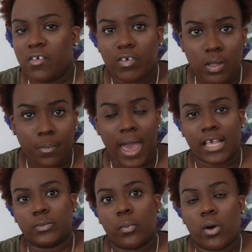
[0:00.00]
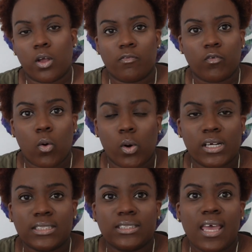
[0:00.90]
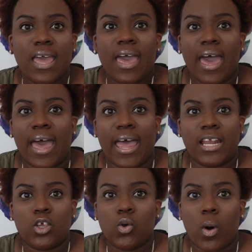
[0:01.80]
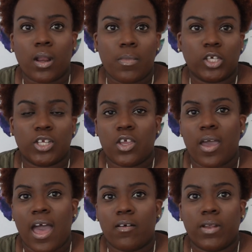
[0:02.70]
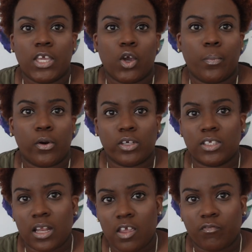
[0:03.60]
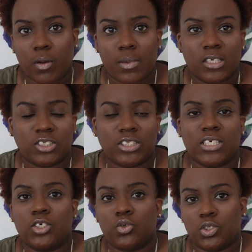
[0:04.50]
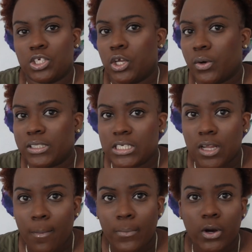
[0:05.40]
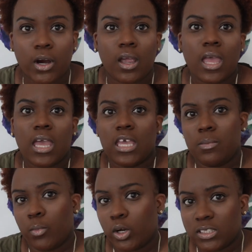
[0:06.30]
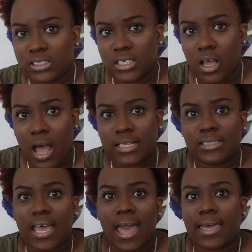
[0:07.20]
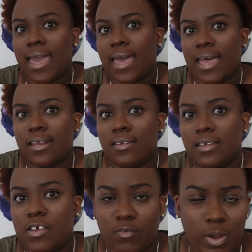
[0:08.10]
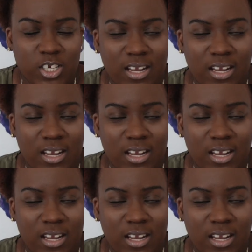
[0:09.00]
pay for the passport, of course. And you want to make sure that you have your personal information, such as your social security number, emergency contact, and information